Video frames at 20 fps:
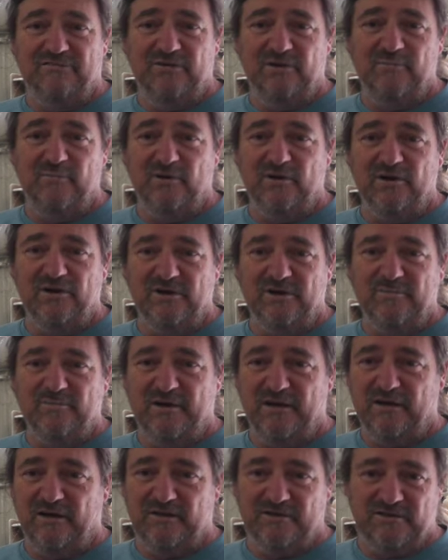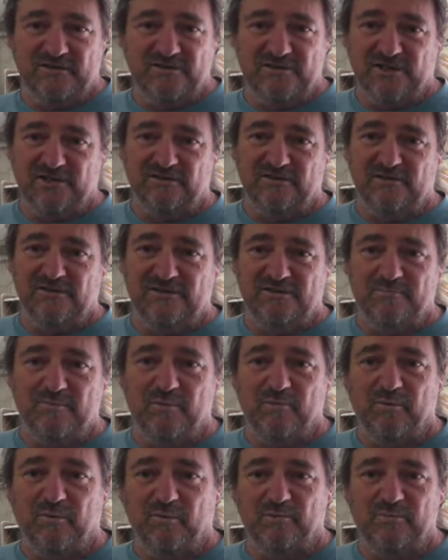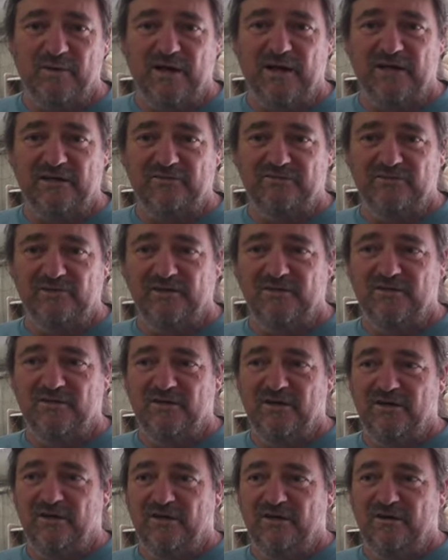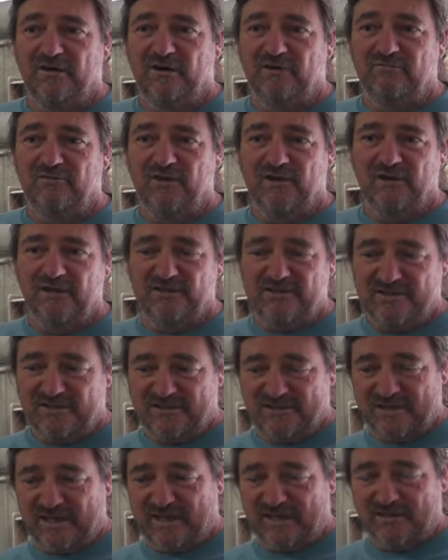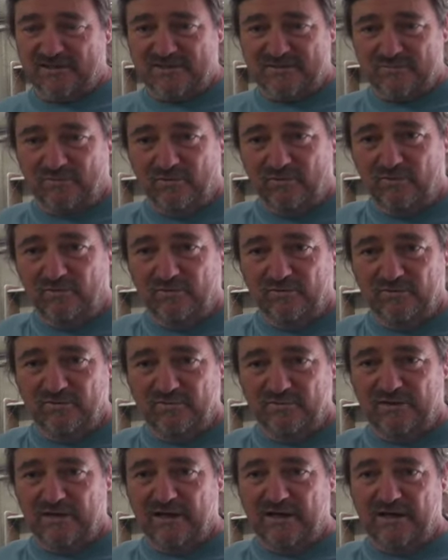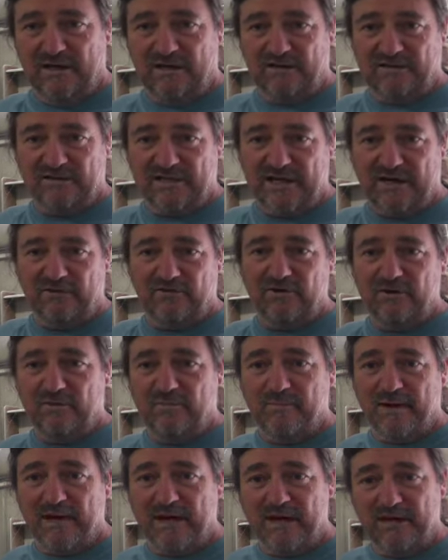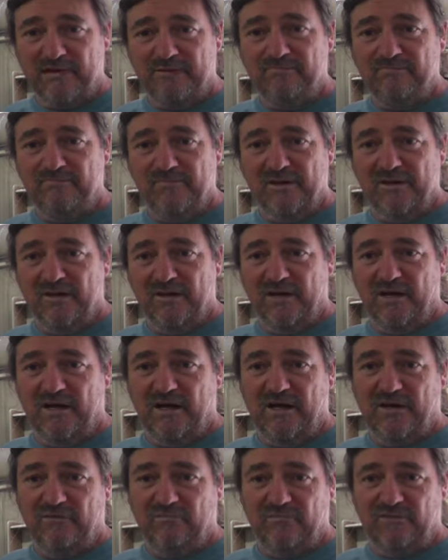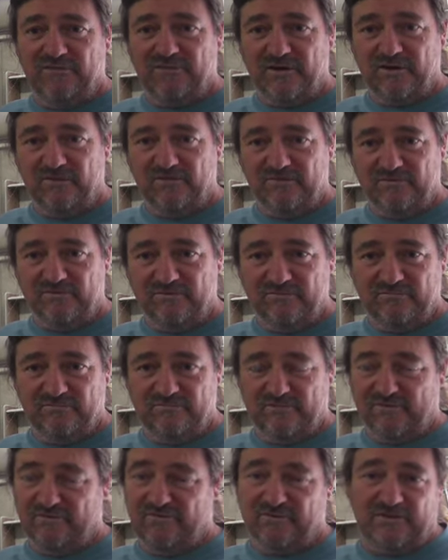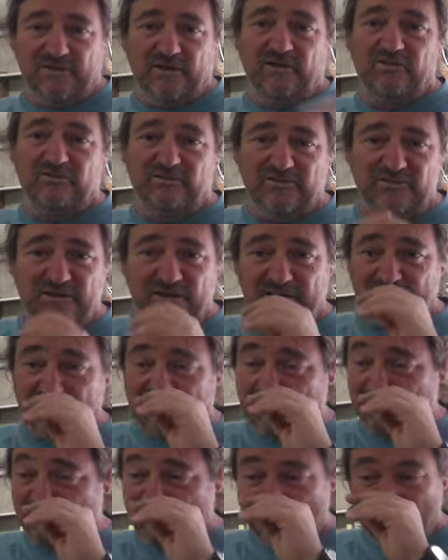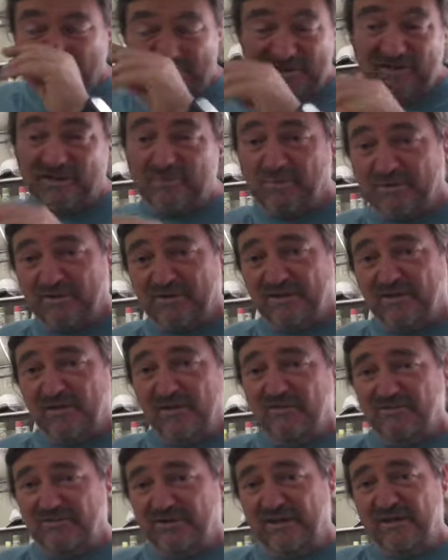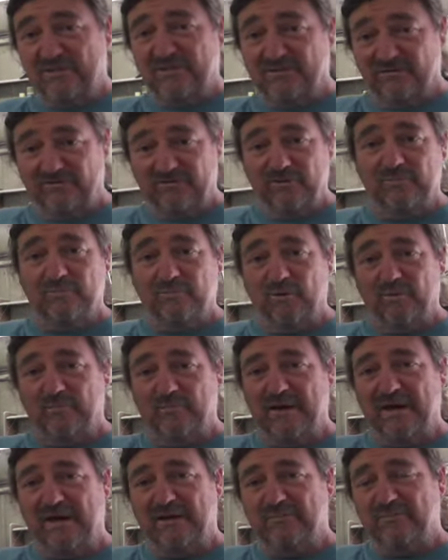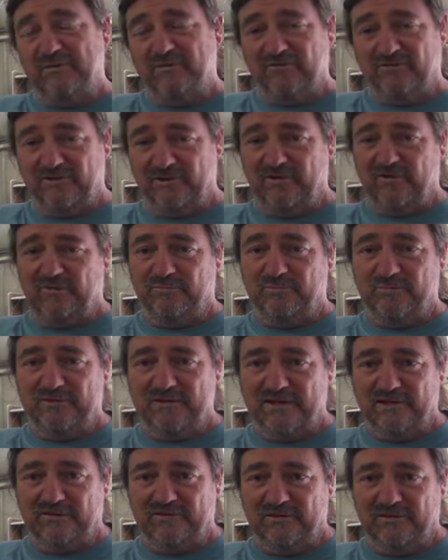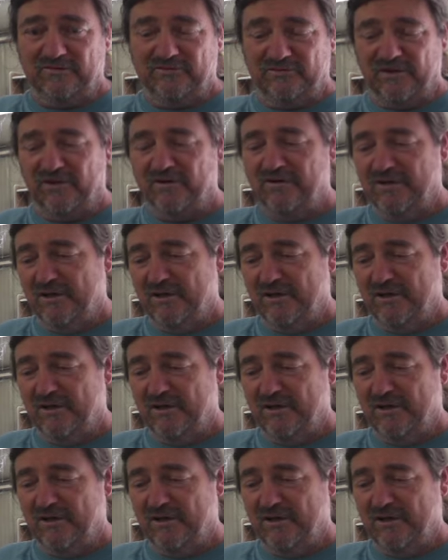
I buy a new pair, I just chuck these in my board bag. So I really just take a small carry-on bag with those. Well, the clothes are I'm generally put the clothes in the surfboard bag because it helps protect it. So